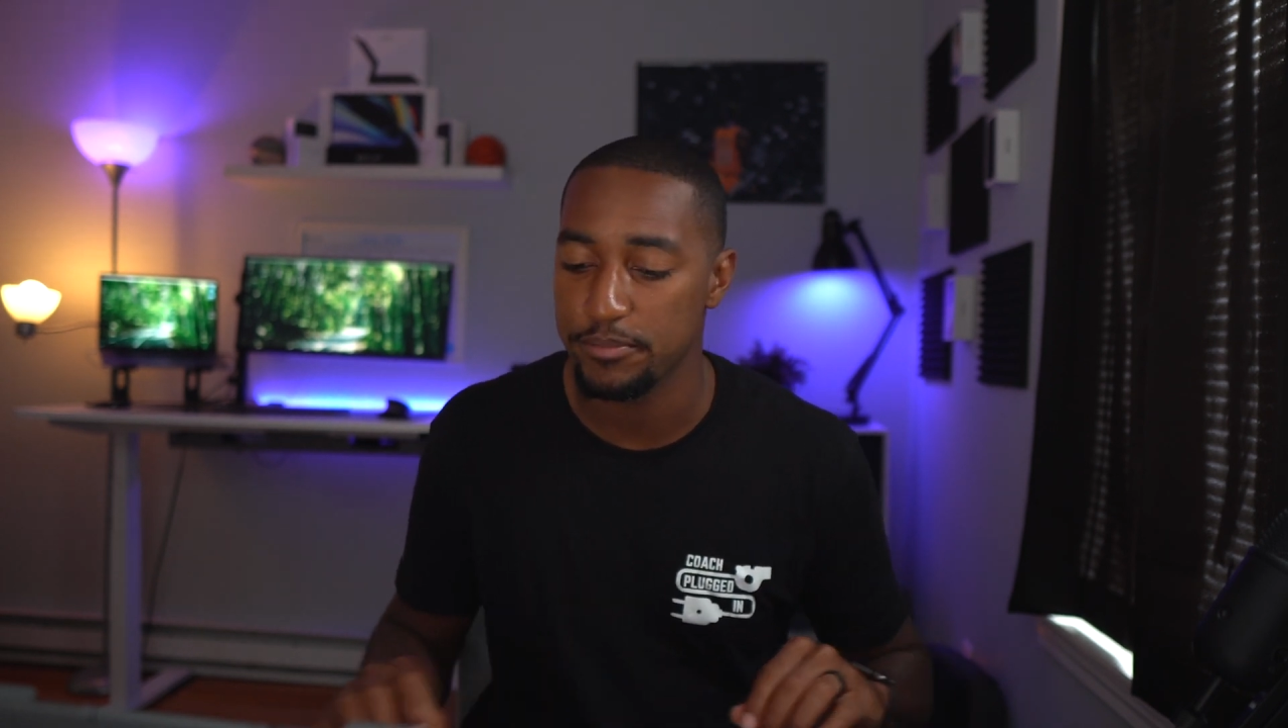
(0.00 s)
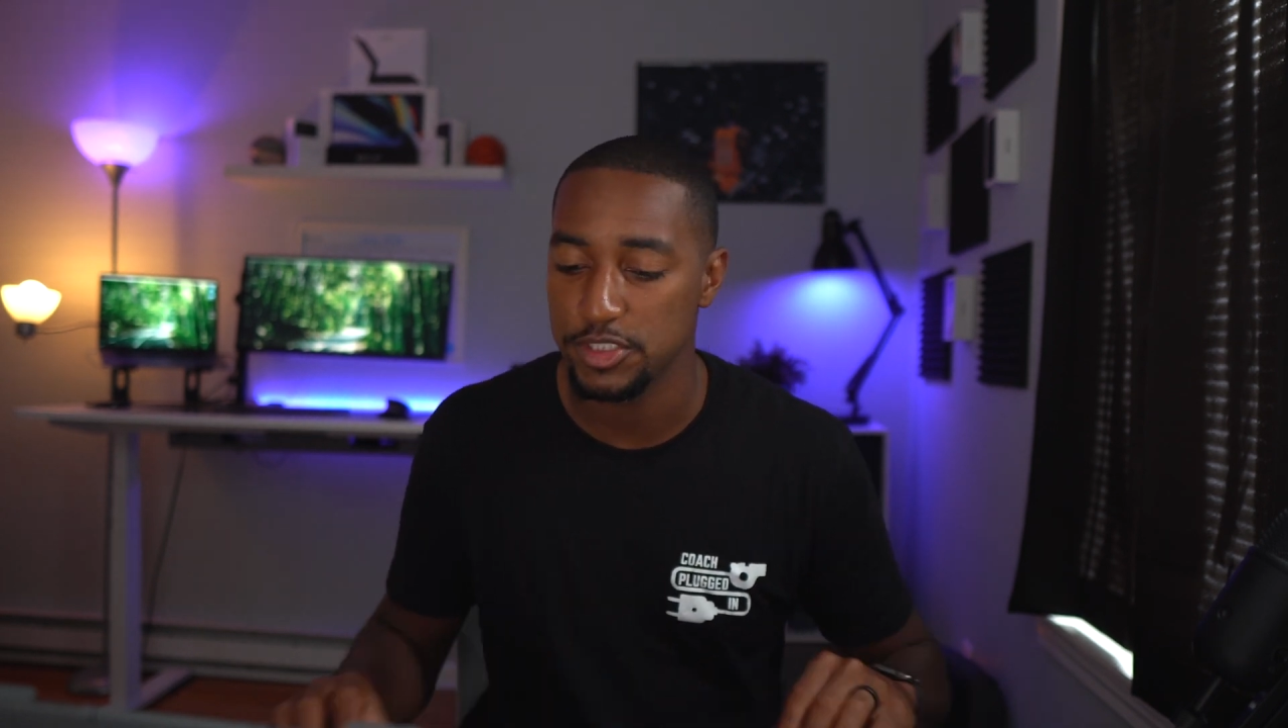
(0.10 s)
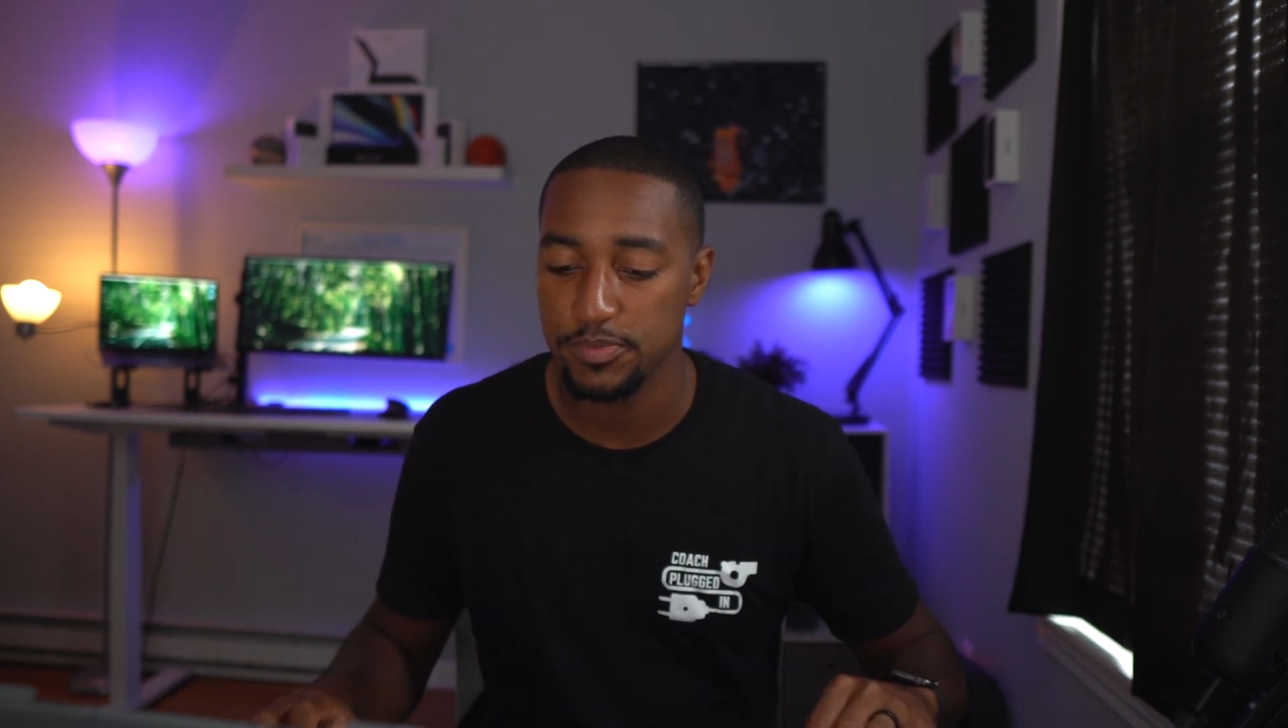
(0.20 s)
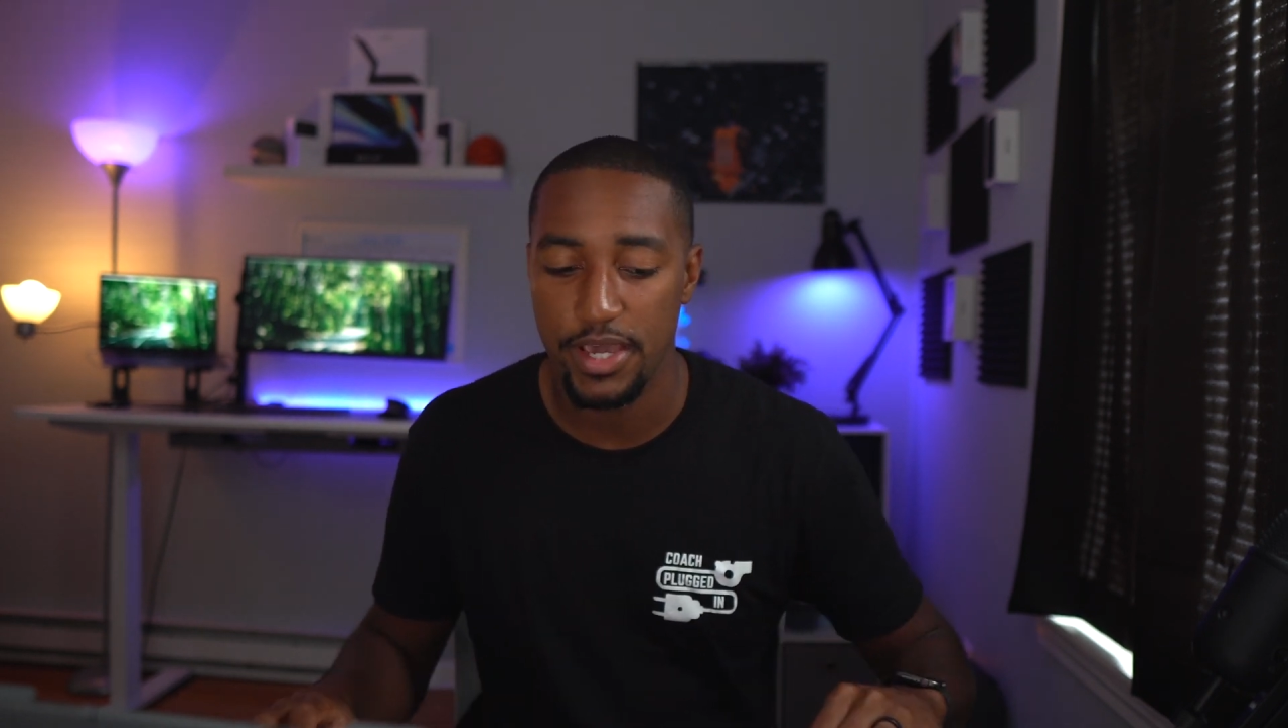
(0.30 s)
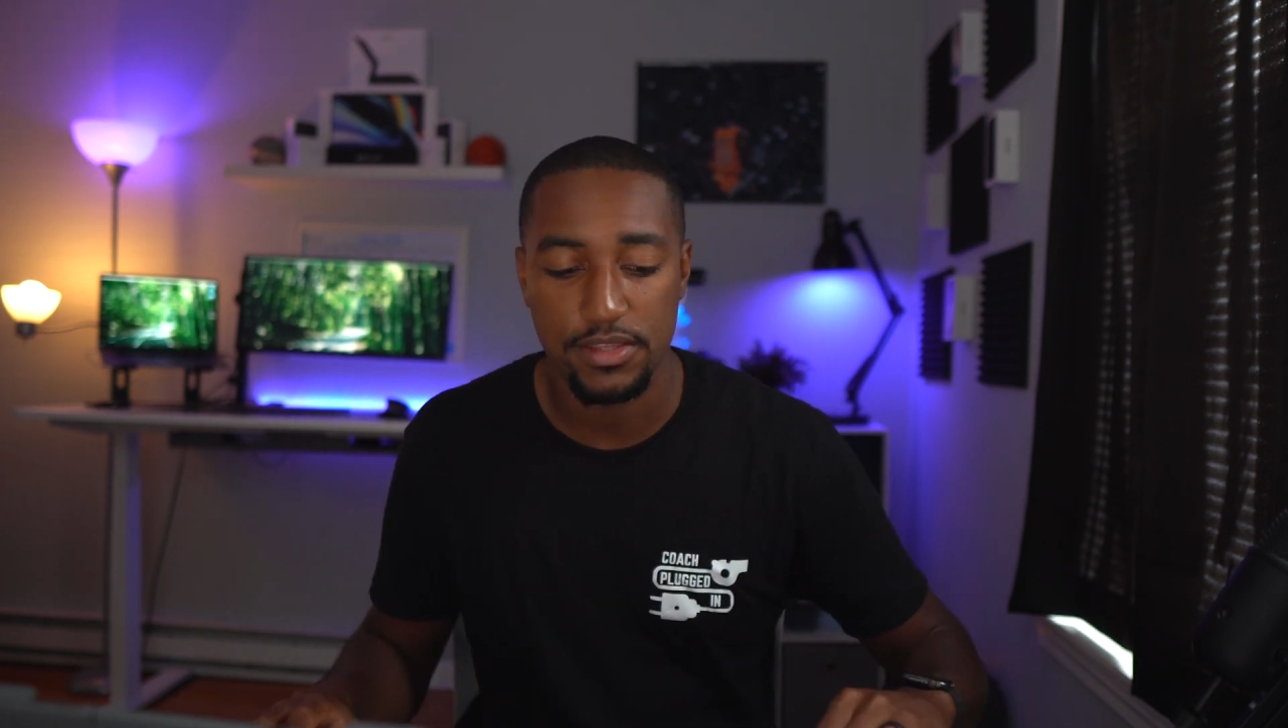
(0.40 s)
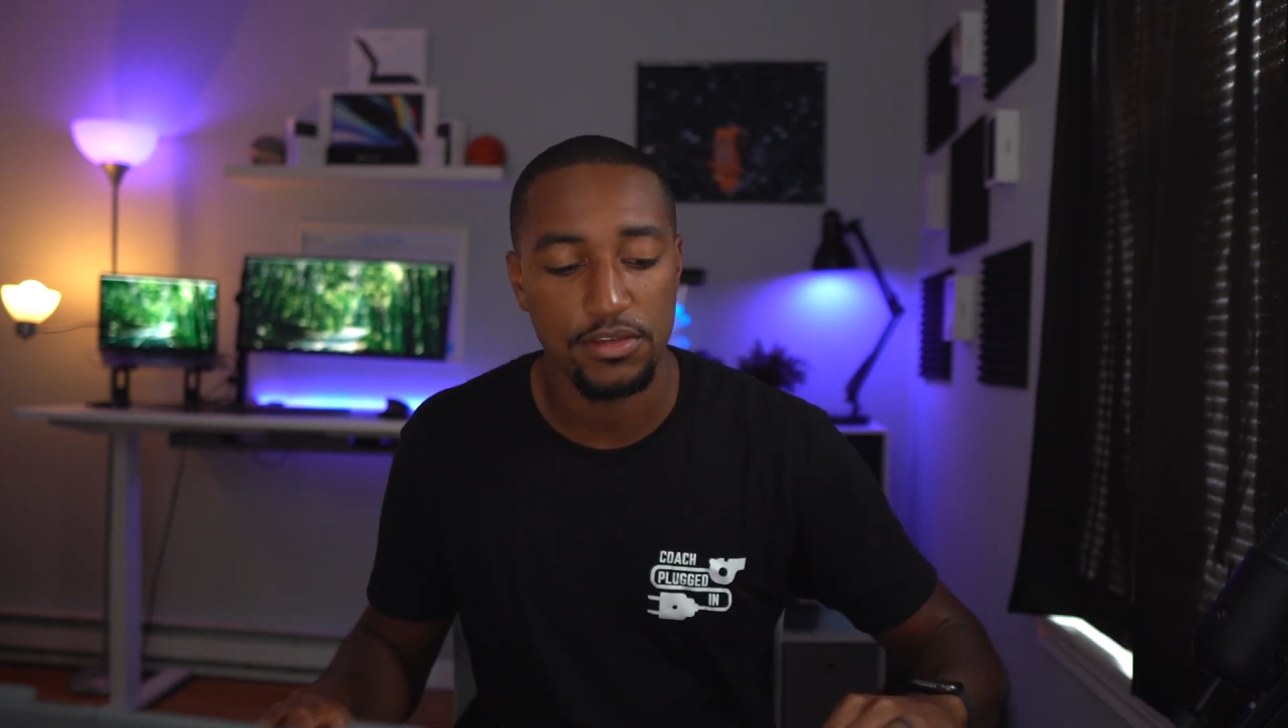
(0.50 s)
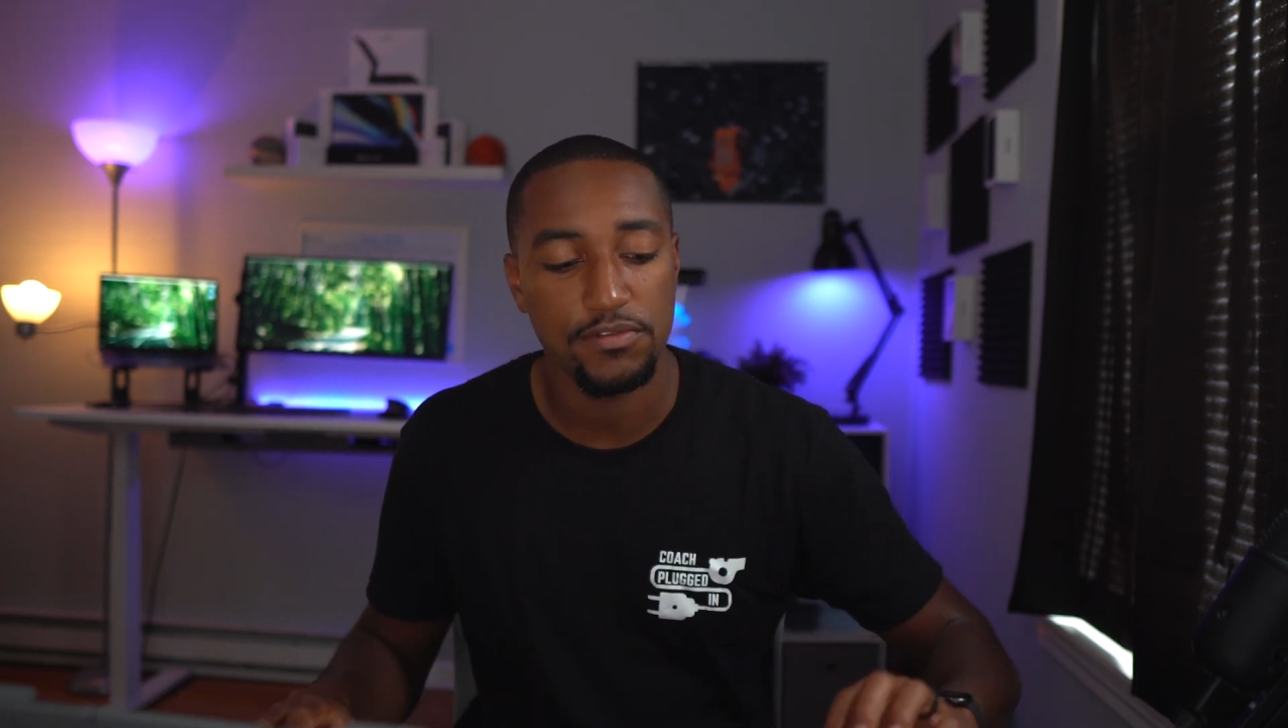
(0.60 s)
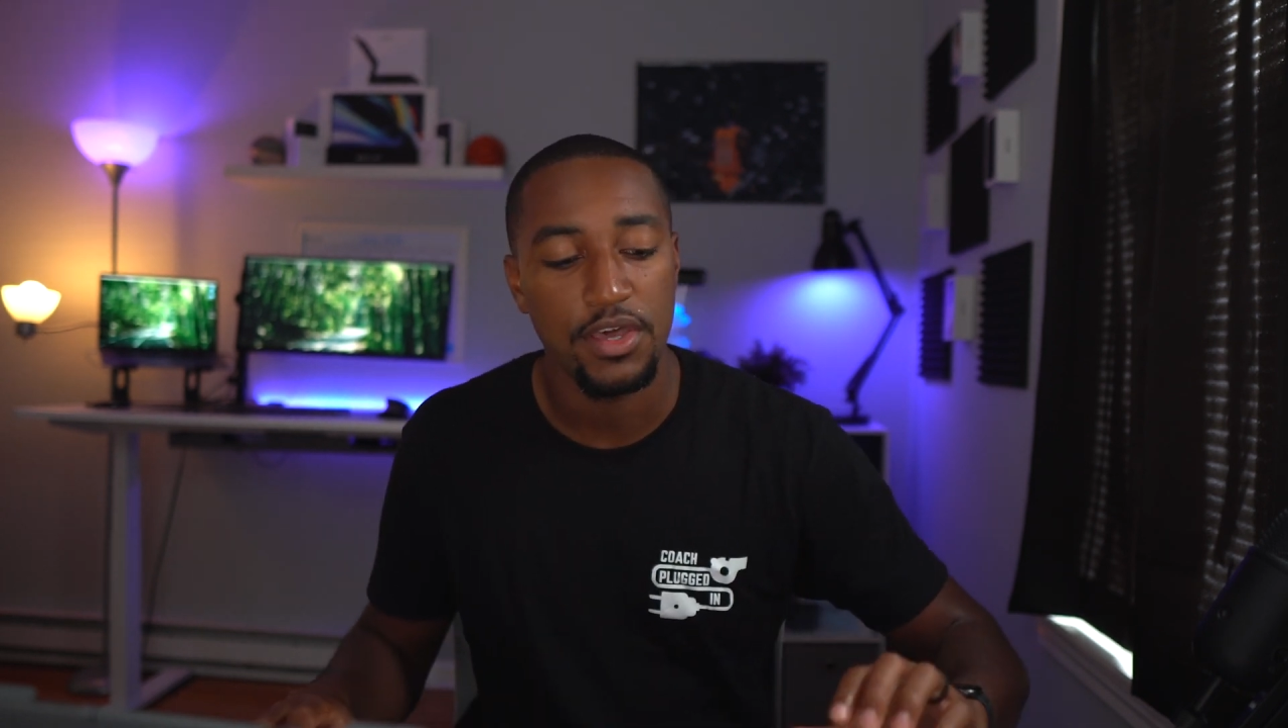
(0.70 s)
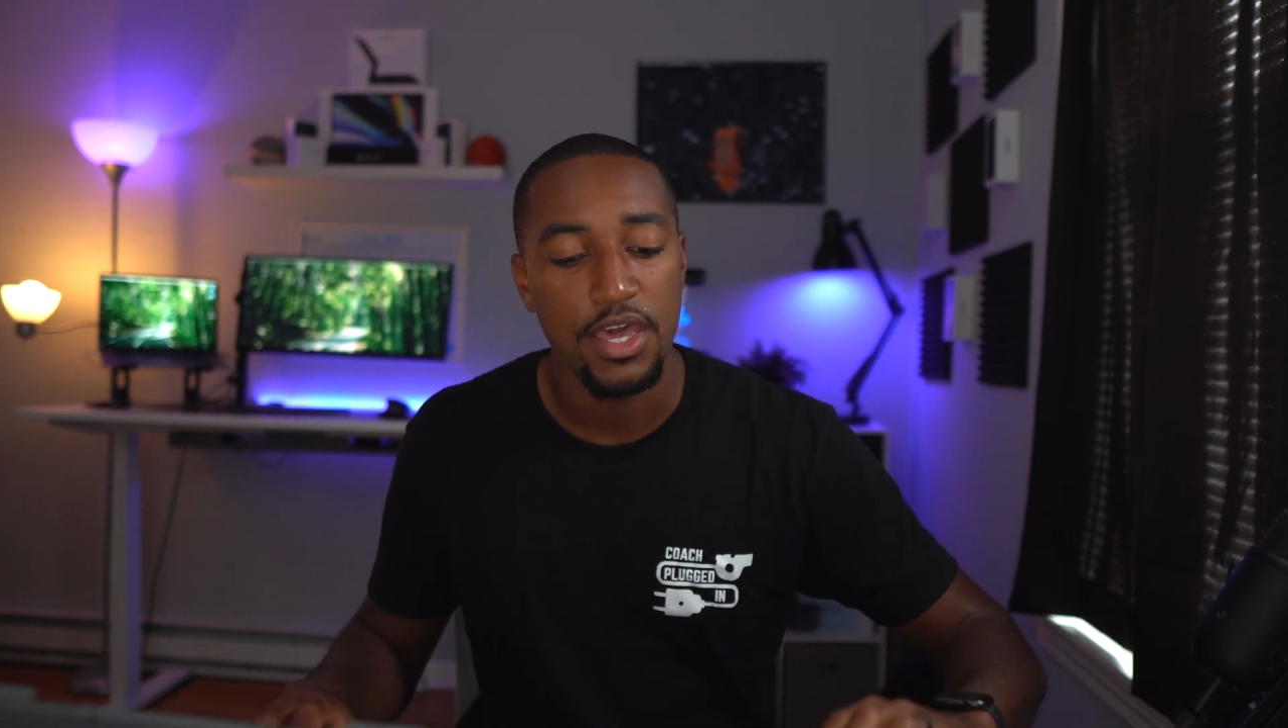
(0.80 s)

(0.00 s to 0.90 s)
perspective.